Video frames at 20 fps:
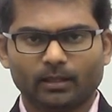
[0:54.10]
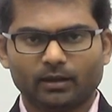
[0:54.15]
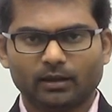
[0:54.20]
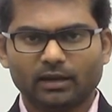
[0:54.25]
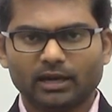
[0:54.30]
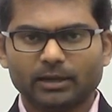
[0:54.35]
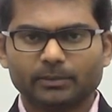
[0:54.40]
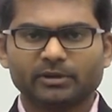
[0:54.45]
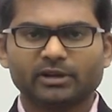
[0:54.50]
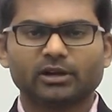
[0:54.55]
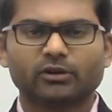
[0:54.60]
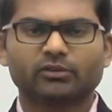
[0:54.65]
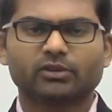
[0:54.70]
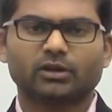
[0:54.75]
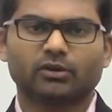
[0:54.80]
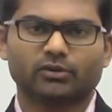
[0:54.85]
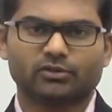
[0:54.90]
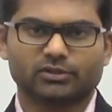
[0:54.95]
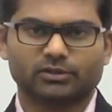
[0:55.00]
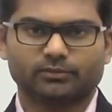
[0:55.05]
Let me read out the
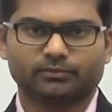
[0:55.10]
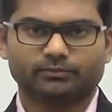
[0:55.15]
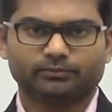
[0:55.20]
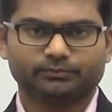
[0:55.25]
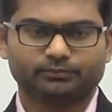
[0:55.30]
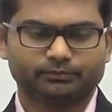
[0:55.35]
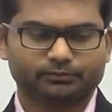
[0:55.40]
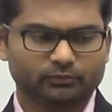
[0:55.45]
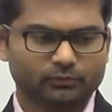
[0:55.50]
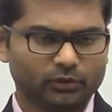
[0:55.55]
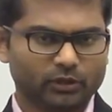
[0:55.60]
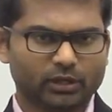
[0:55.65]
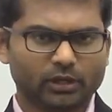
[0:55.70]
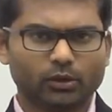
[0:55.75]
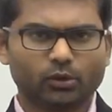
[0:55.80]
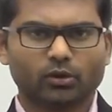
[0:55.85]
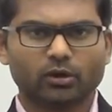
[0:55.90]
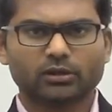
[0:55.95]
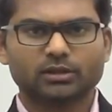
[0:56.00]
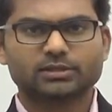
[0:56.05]
question. You can
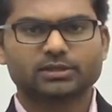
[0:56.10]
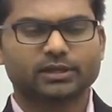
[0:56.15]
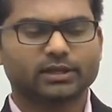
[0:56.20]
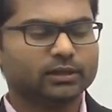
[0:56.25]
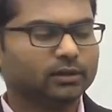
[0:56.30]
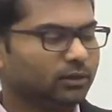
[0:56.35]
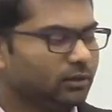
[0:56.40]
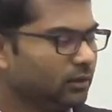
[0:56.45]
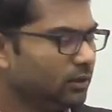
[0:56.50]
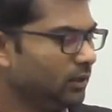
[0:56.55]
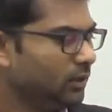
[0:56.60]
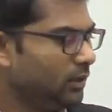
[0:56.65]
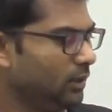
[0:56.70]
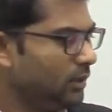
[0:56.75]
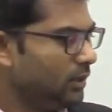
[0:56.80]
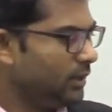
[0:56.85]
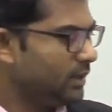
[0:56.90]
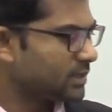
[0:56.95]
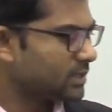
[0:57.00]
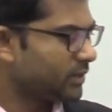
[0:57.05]
look on the screen.
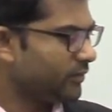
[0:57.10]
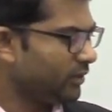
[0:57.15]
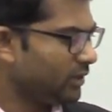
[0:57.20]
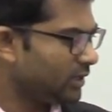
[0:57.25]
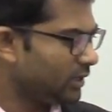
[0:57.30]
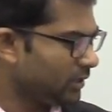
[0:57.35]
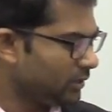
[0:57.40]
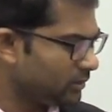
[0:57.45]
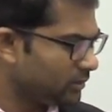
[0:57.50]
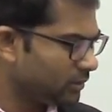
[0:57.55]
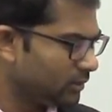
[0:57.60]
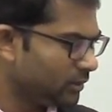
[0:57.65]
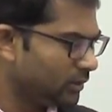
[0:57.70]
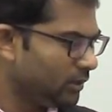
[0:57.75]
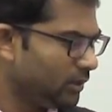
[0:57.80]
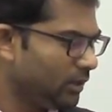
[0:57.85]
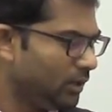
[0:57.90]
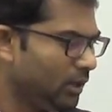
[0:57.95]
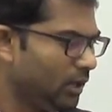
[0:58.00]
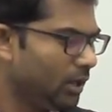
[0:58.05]
It's given that
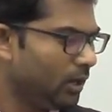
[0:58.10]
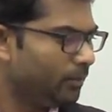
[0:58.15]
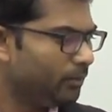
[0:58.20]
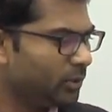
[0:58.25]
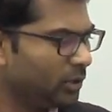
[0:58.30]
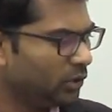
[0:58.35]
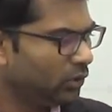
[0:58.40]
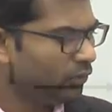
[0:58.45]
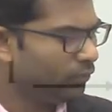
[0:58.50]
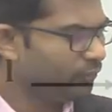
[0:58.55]
below